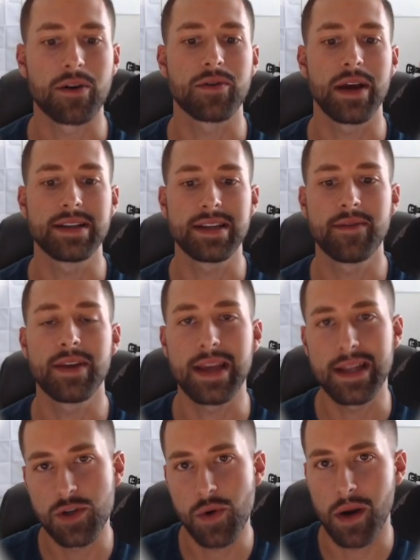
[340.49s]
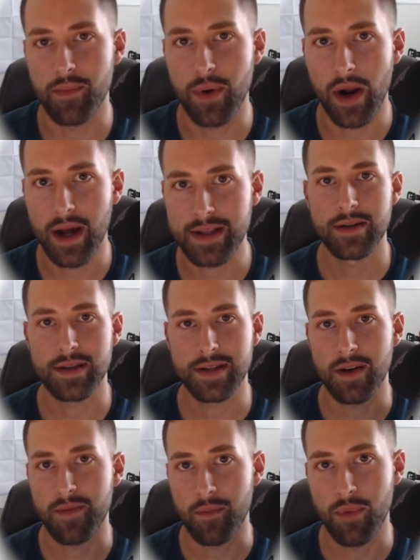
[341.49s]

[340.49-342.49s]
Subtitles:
creativity into our product to solve a